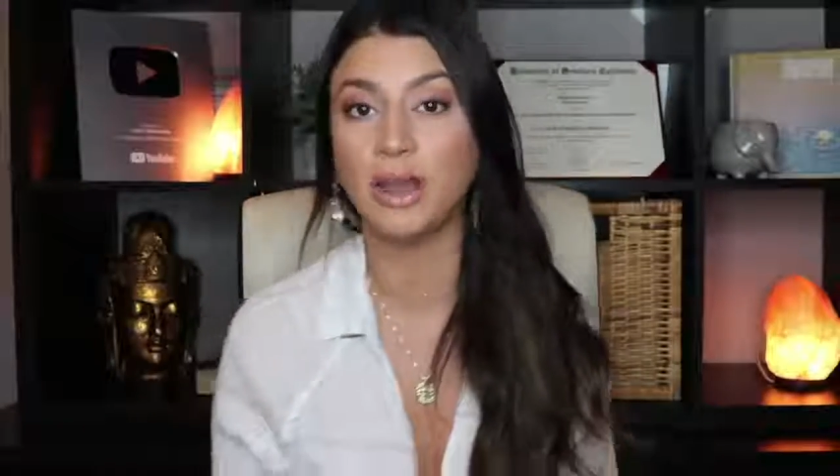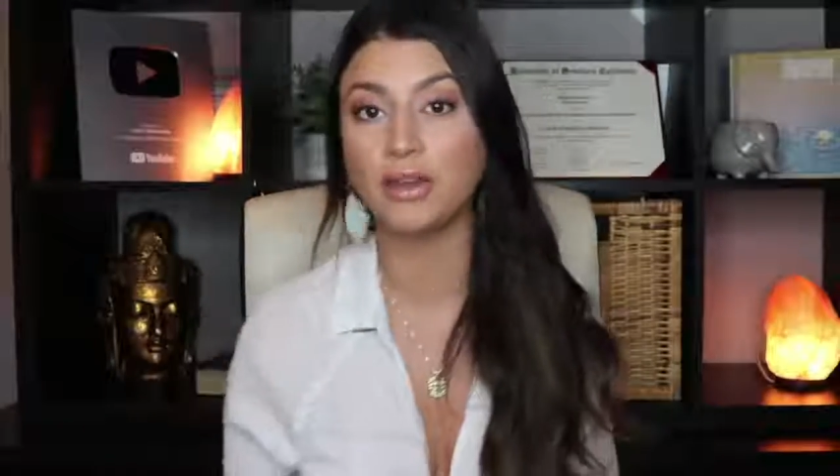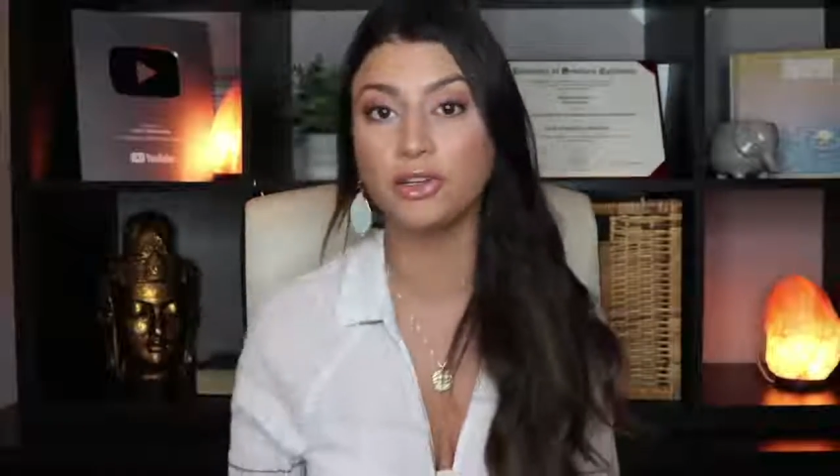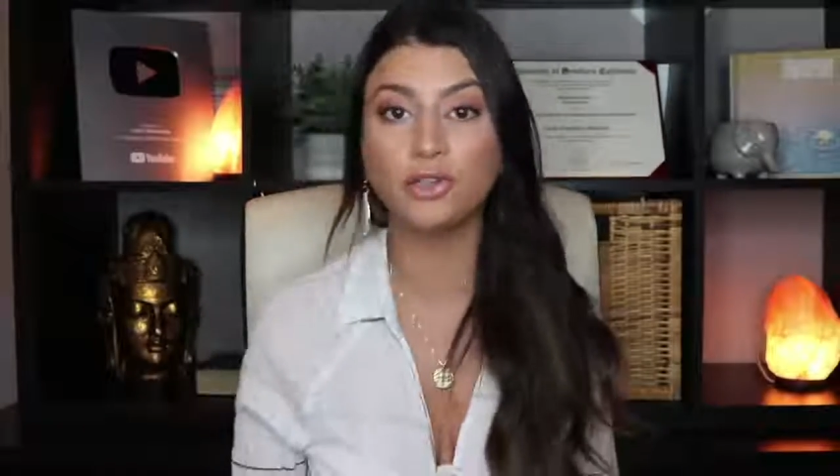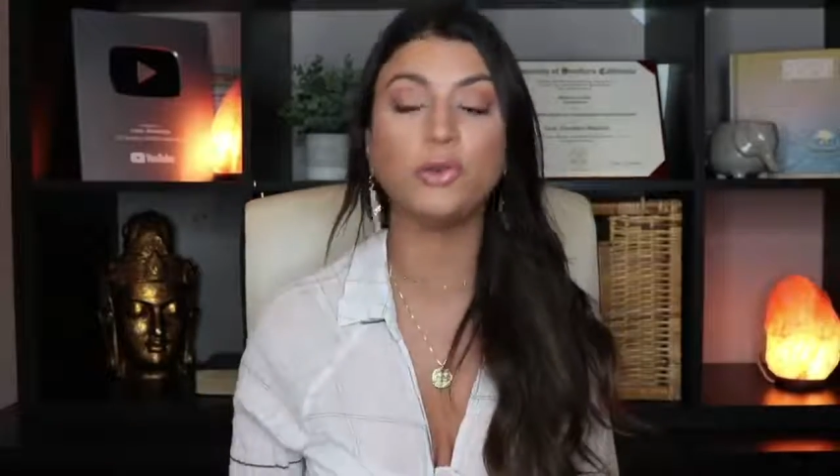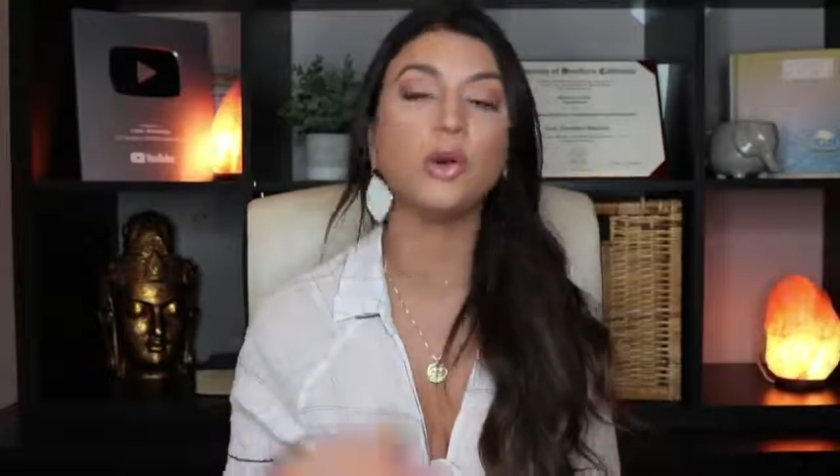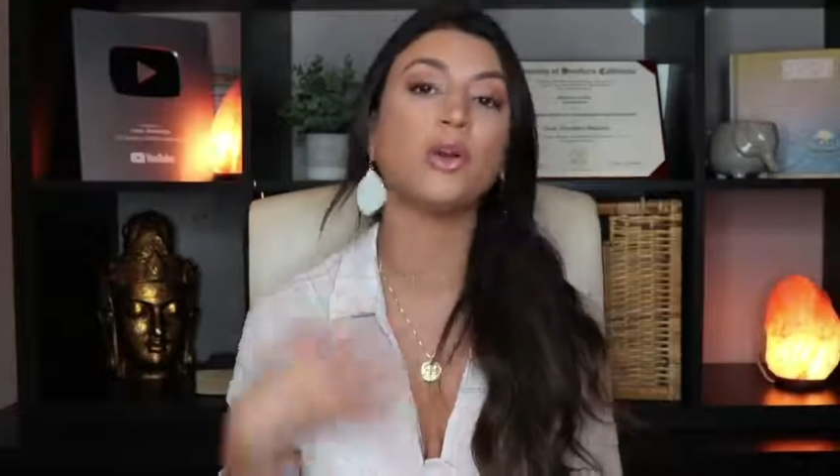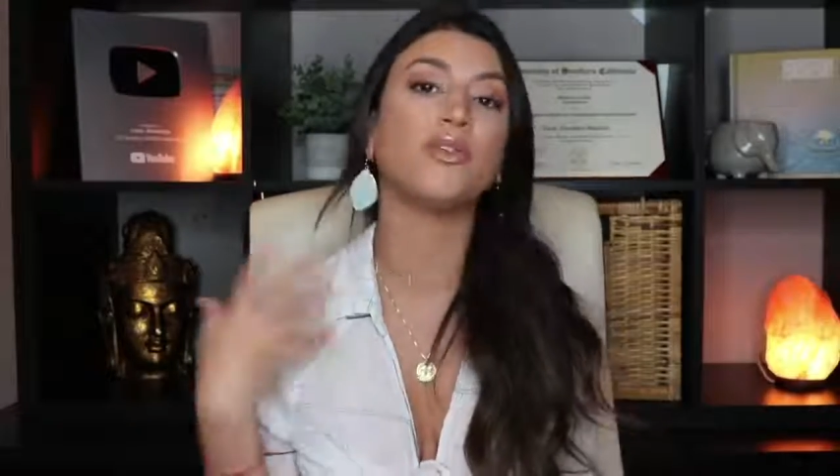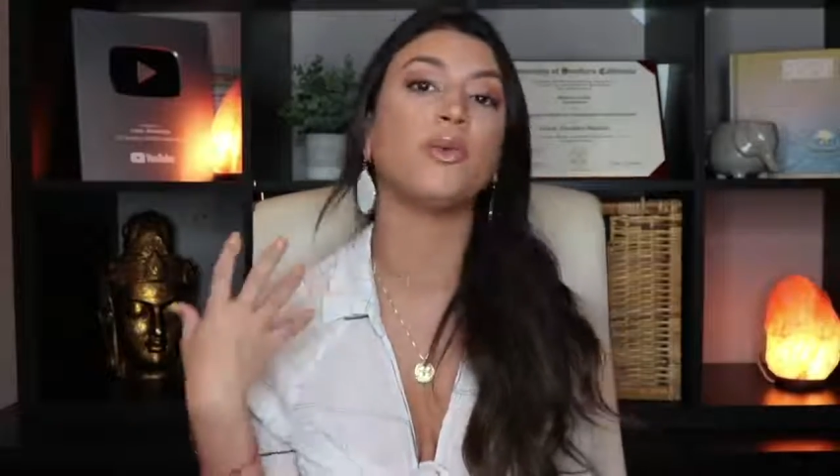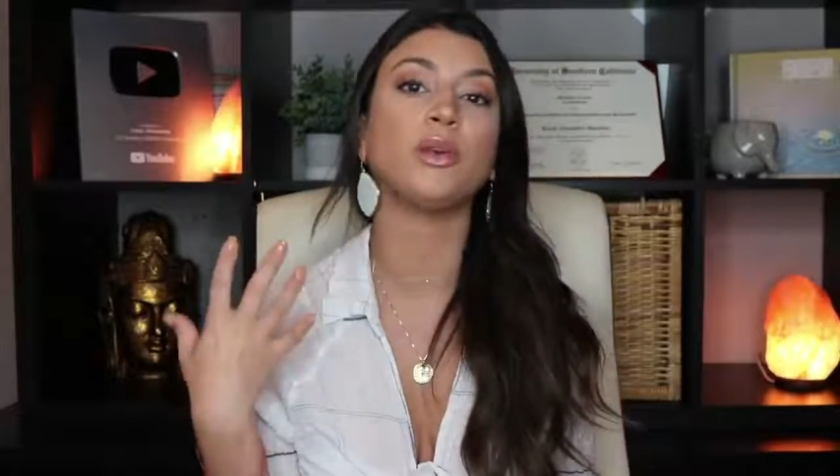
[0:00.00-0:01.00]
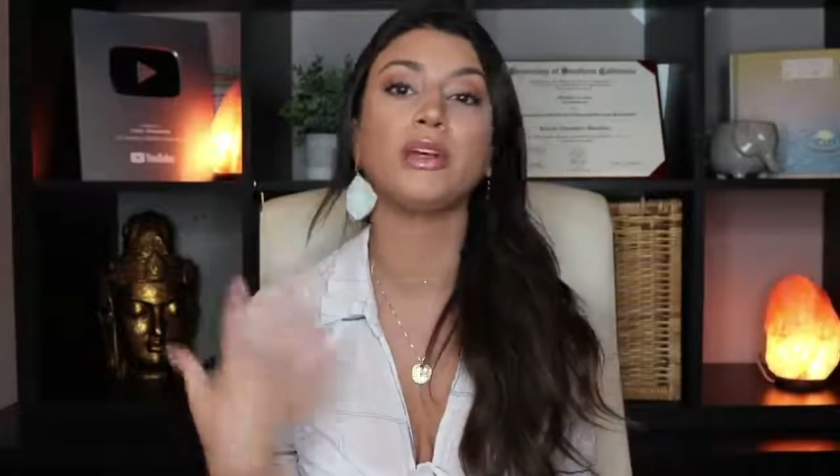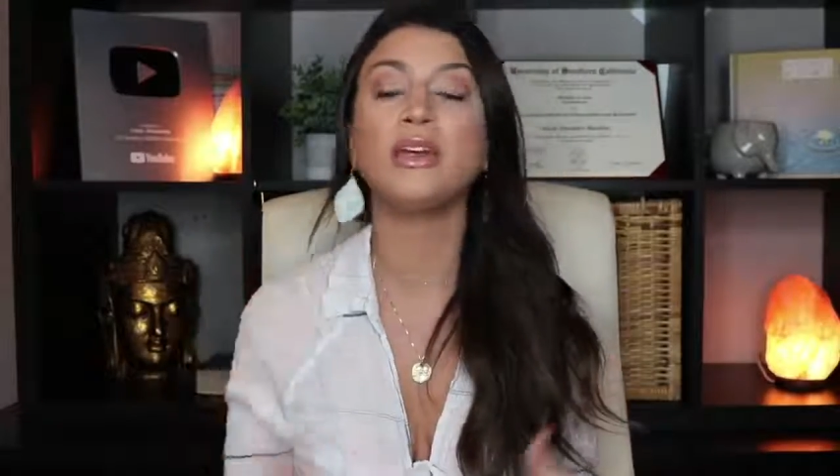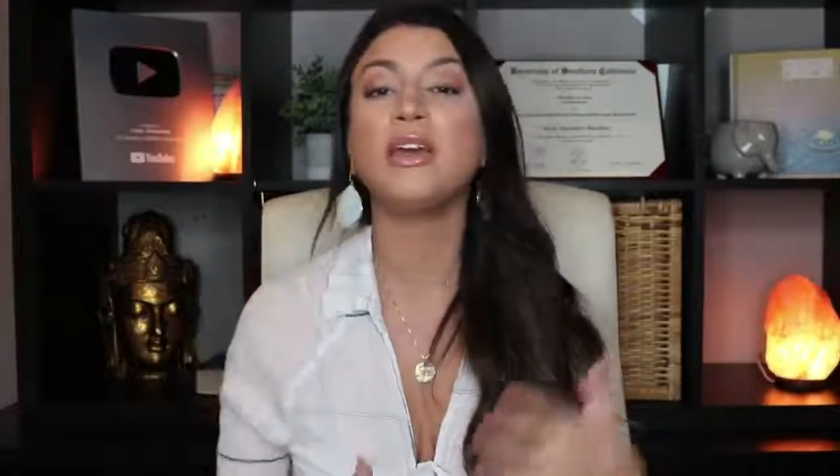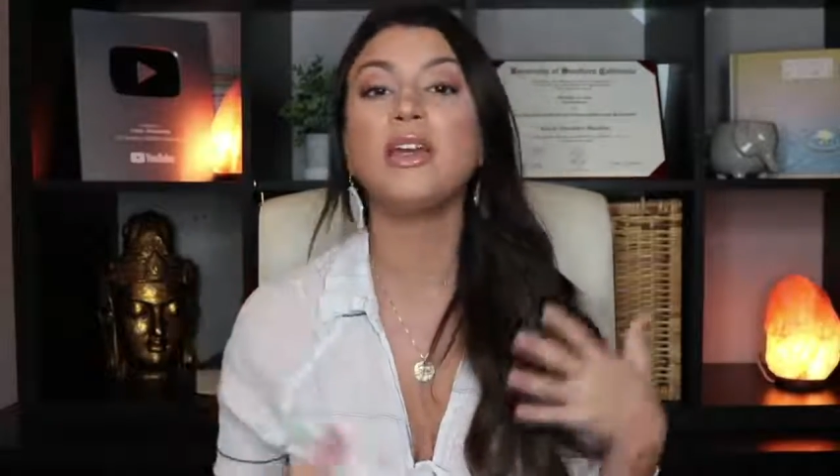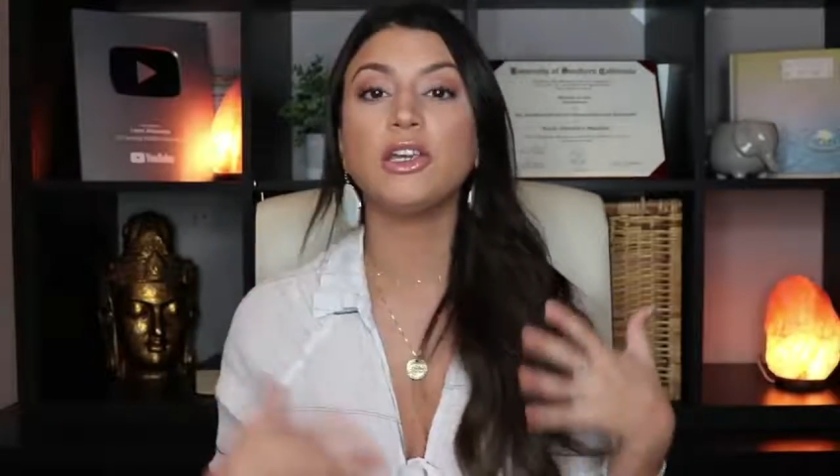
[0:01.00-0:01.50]
out new, or if you want to,
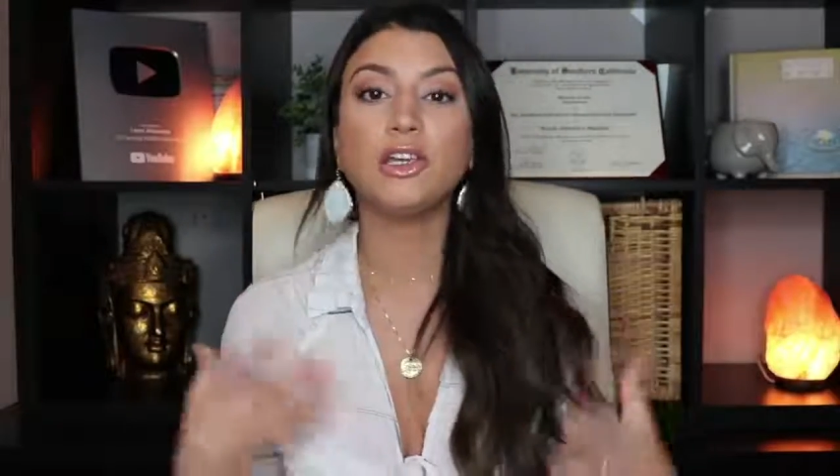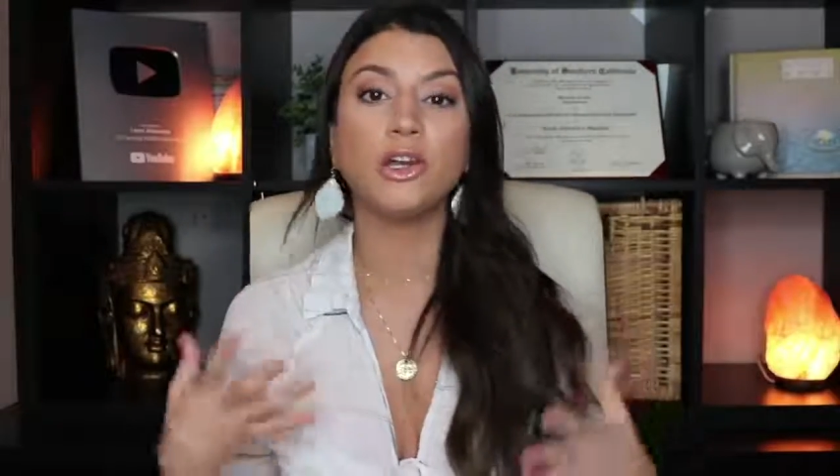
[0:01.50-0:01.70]
you